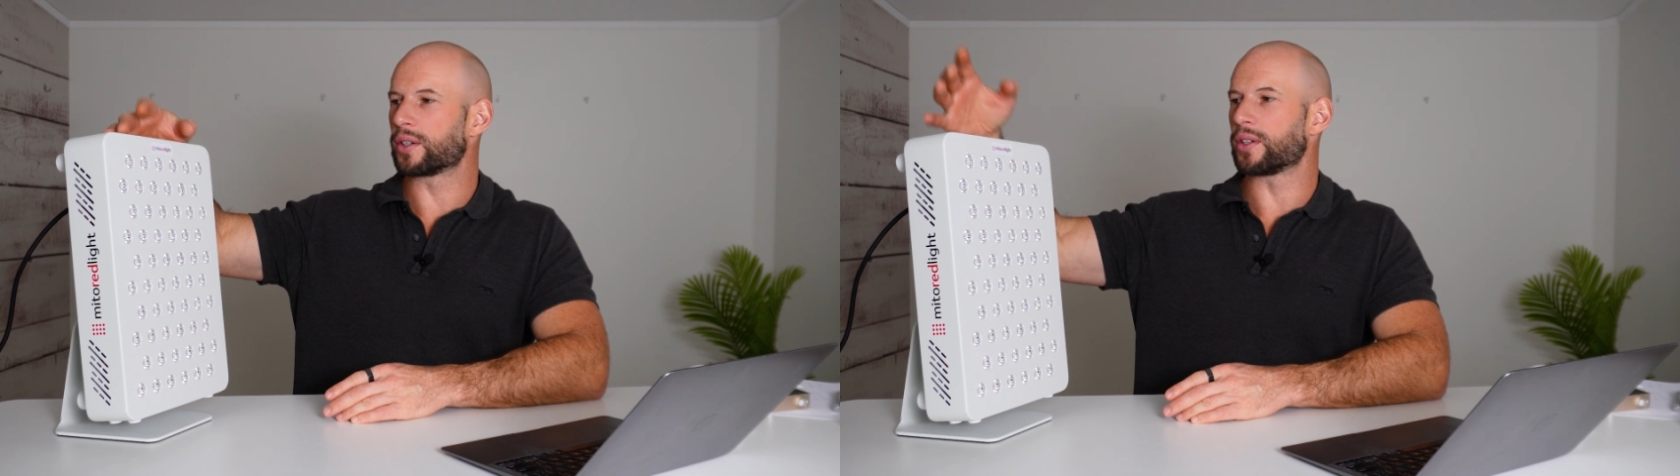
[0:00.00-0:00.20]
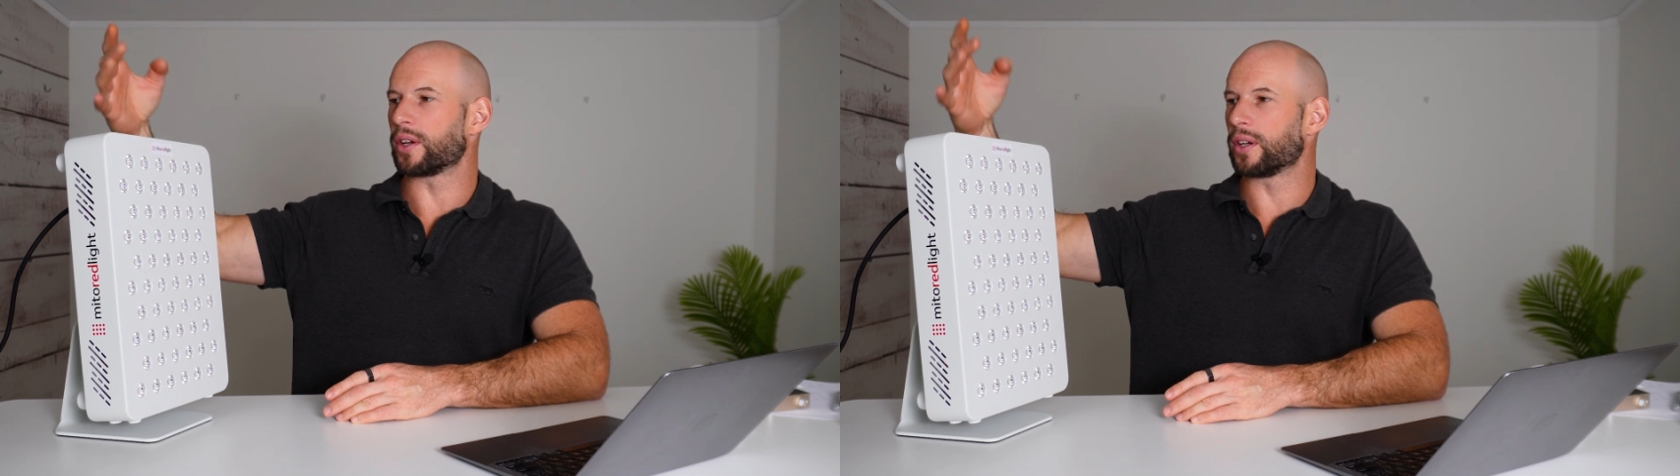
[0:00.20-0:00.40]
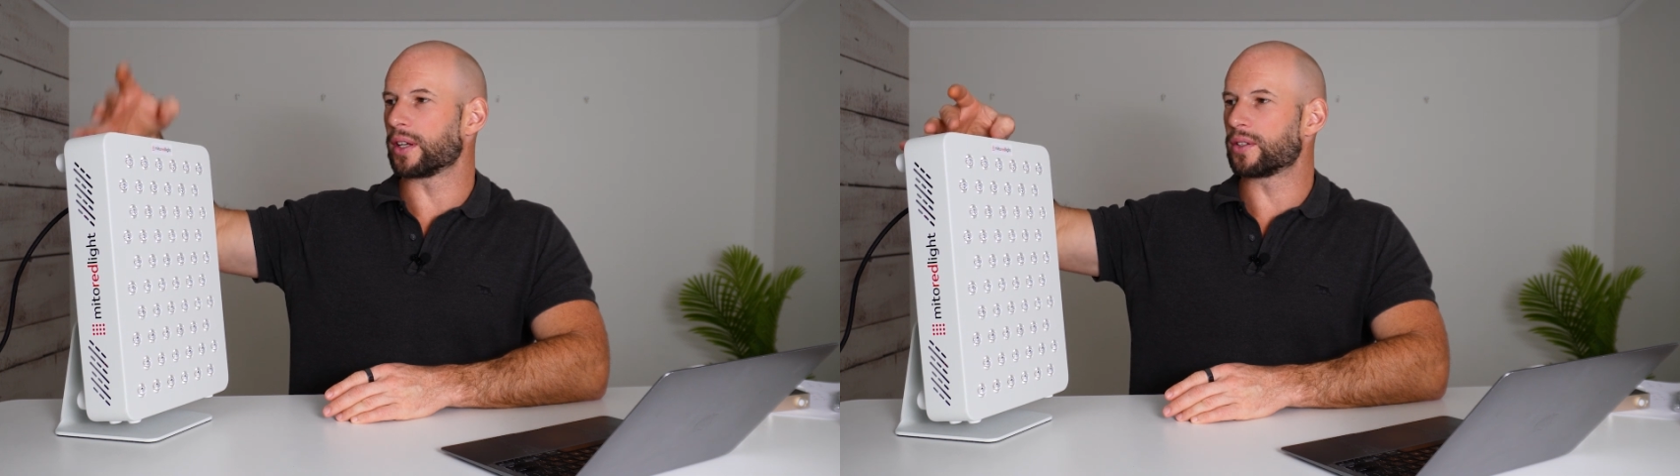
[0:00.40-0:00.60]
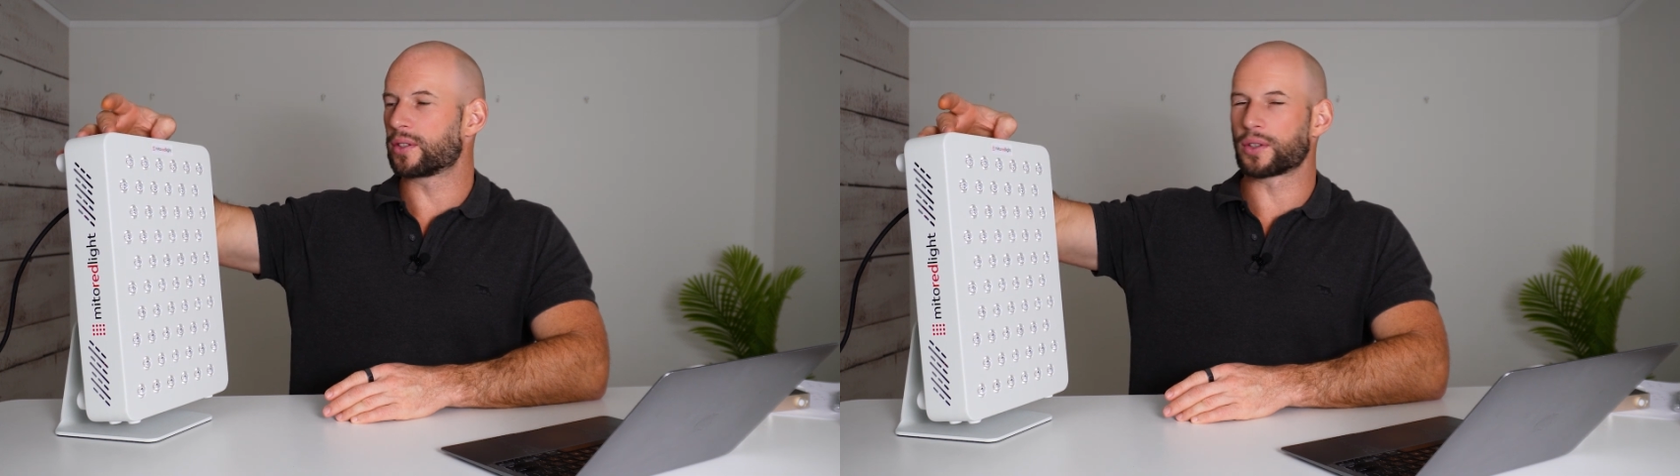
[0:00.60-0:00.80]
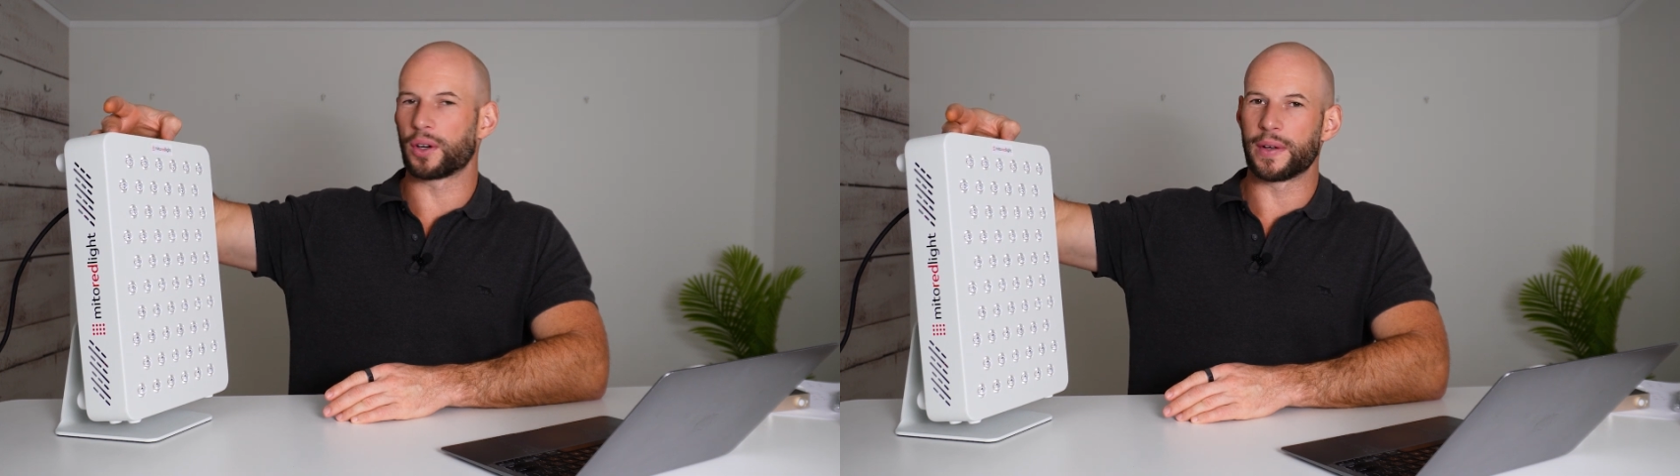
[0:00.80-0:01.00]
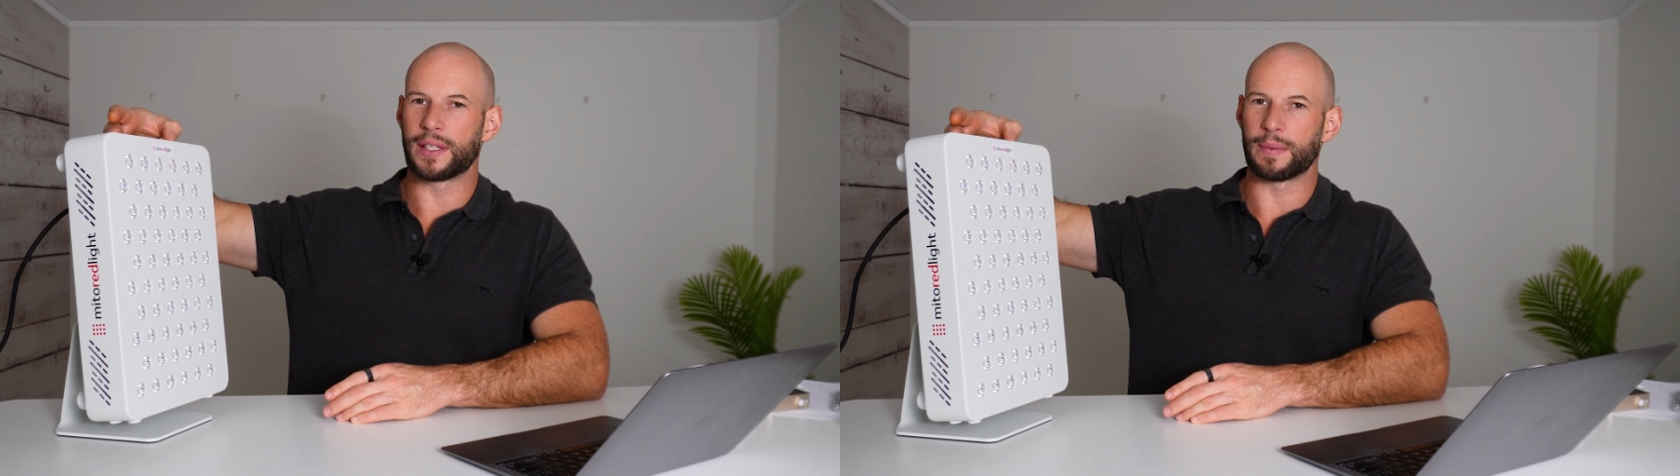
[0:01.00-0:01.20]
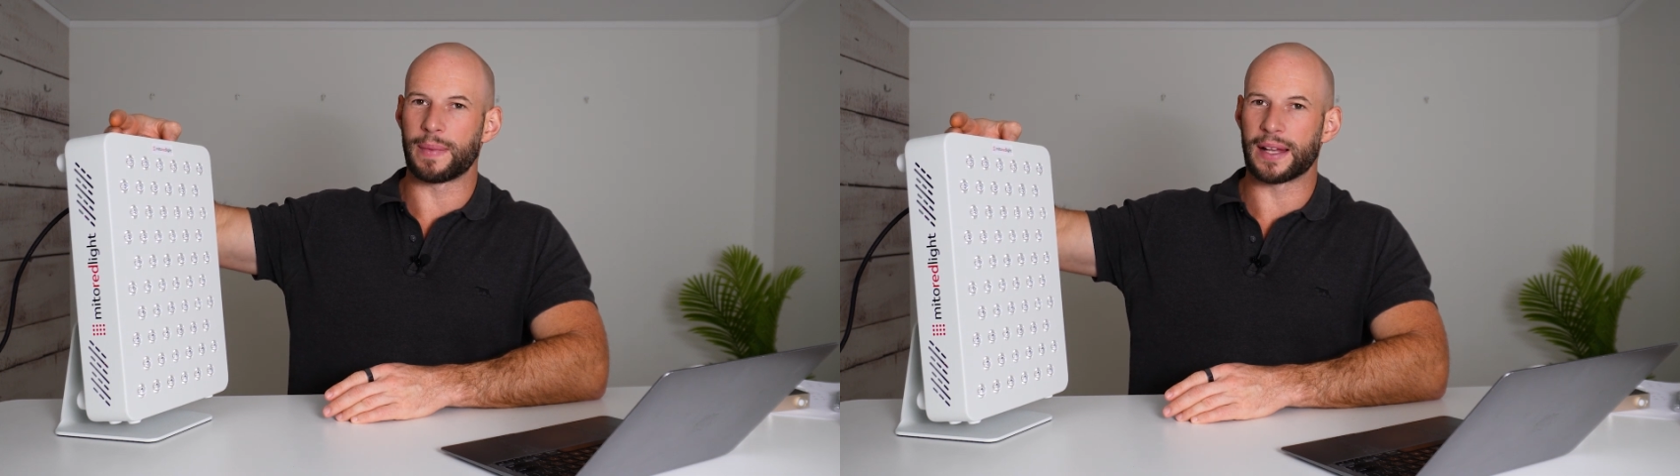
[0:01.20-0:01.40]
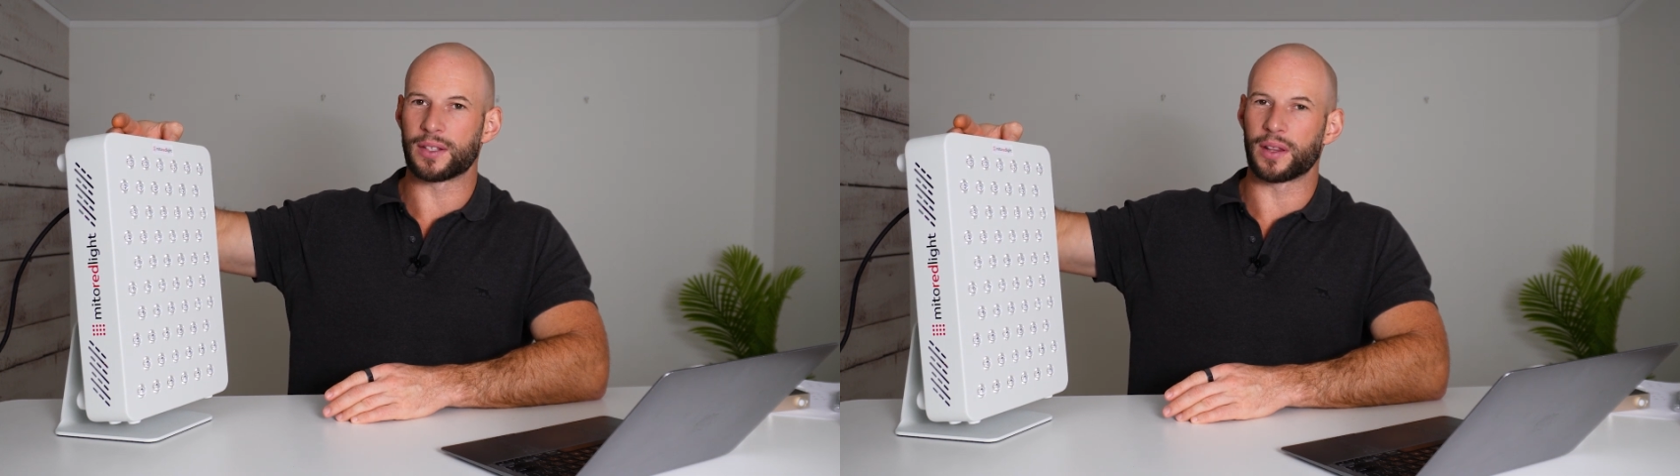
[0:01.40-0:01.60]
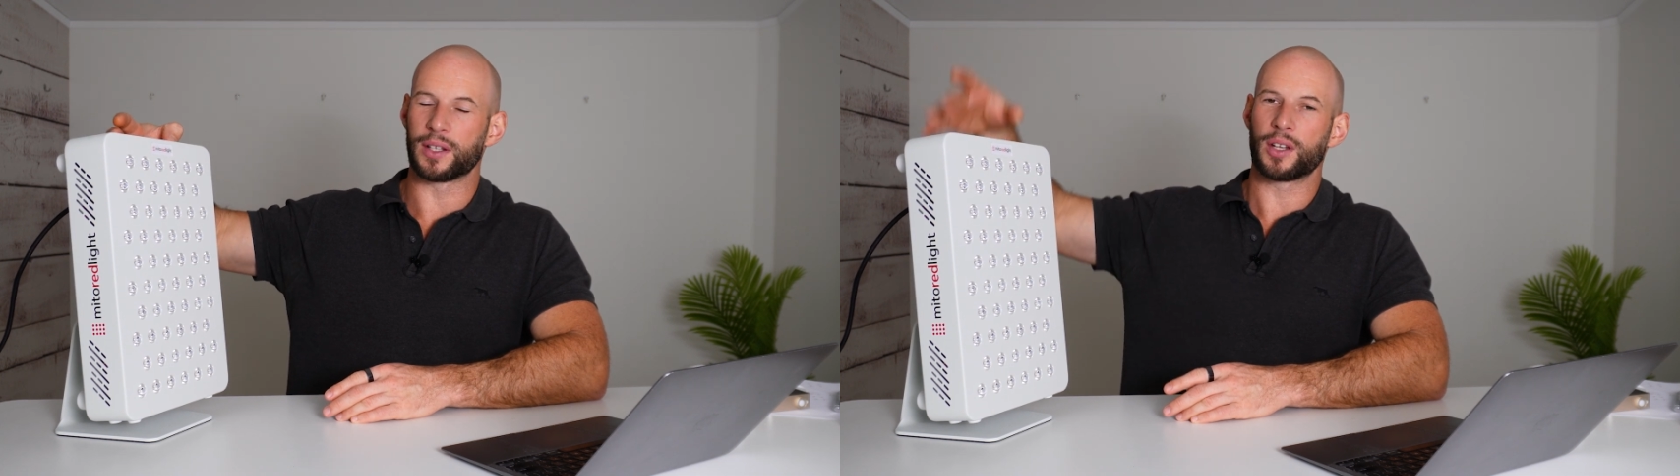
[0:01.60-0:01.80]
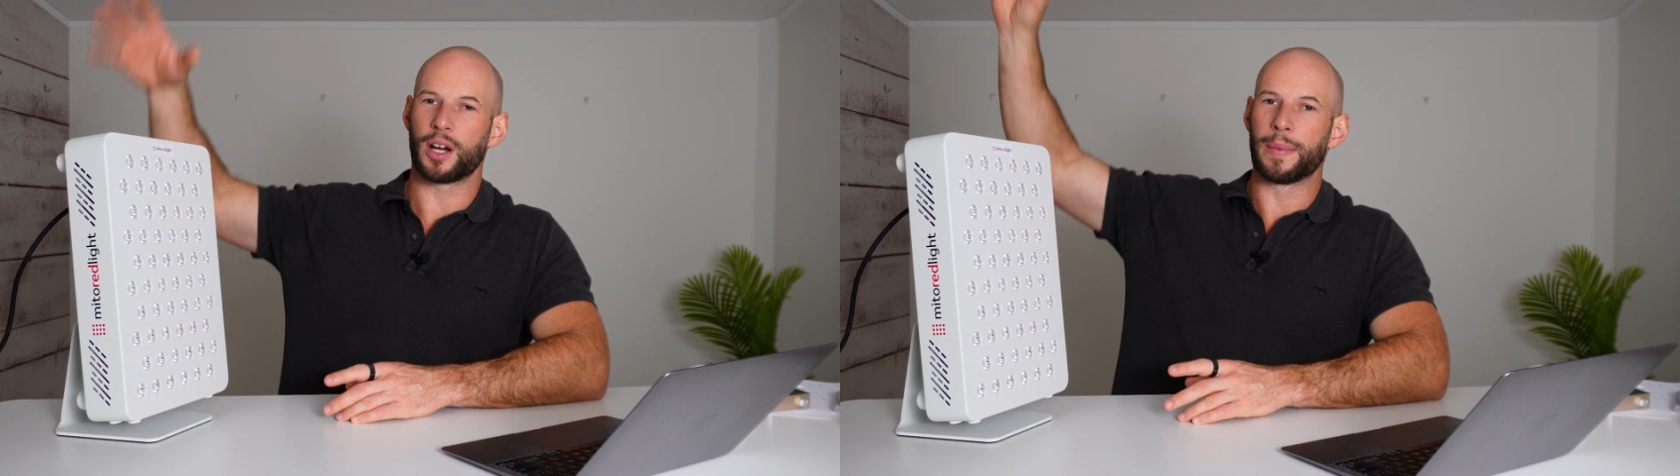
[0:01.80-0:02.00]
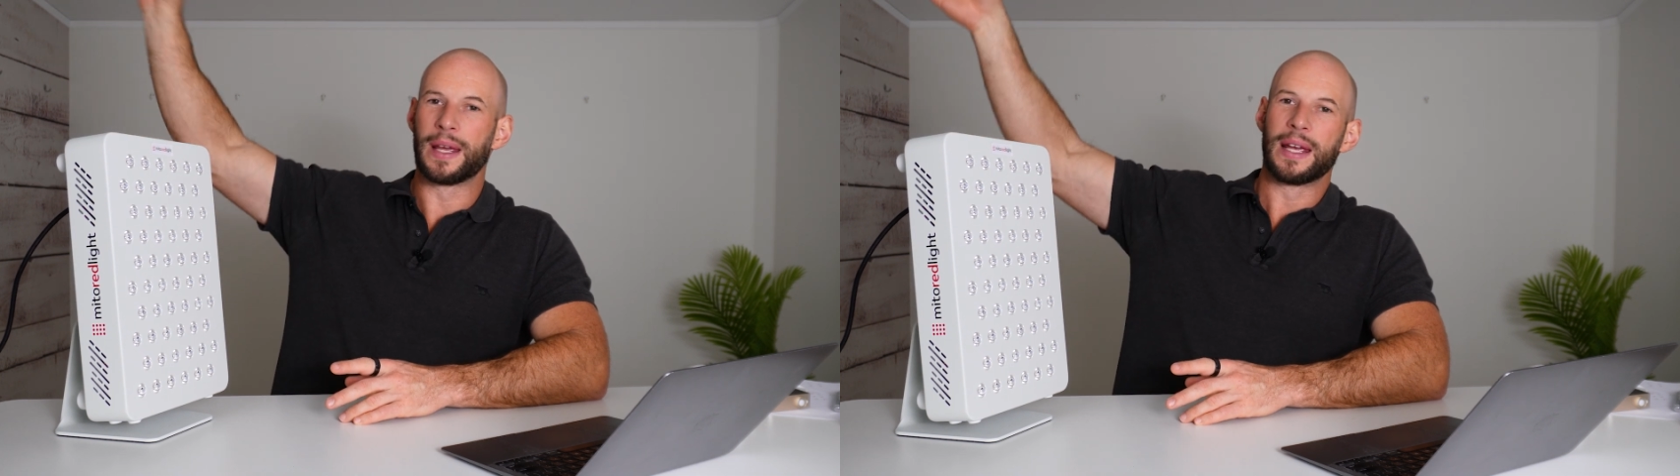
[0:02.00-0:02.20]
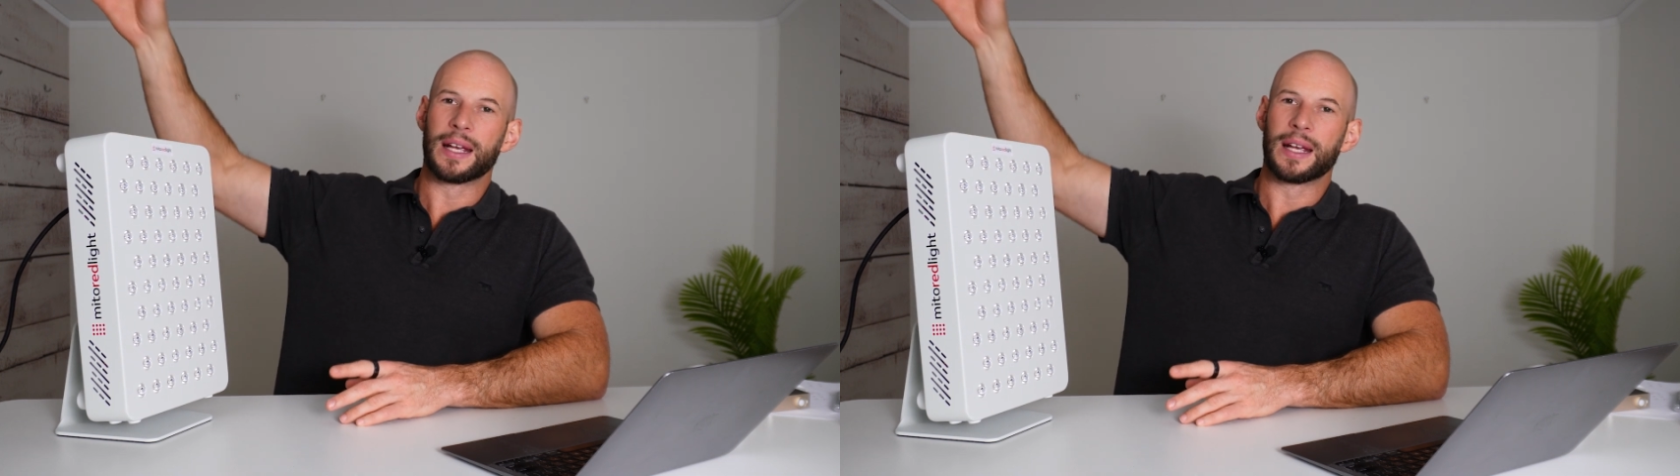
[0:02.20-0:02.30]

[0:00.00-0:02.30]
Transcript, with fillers: so you can screw in some mounts on the top,